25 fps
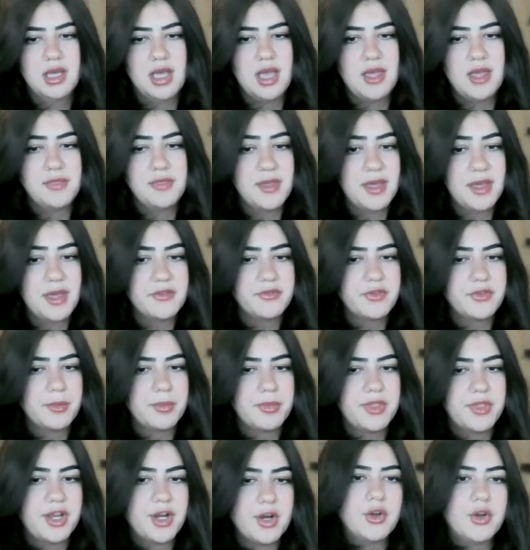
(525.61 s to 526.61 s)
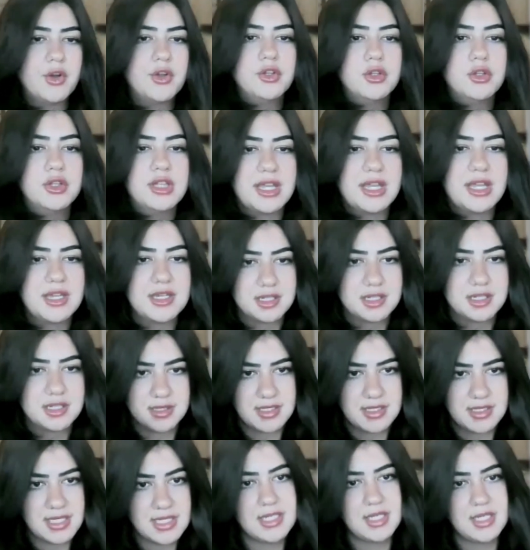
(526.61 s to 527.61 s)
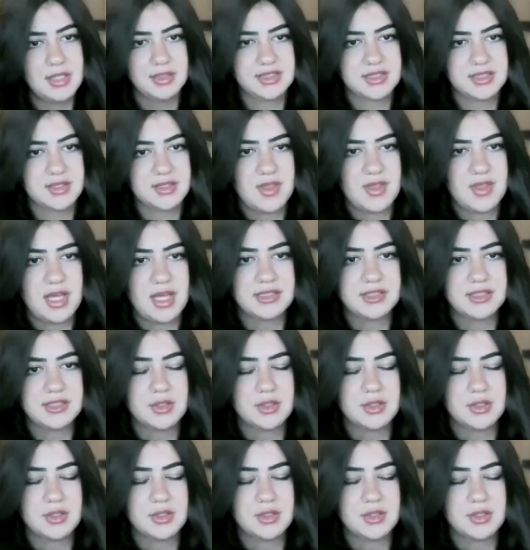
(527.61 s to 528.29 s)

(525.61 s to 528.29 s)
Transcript: And then from there, you'll get into the details of that.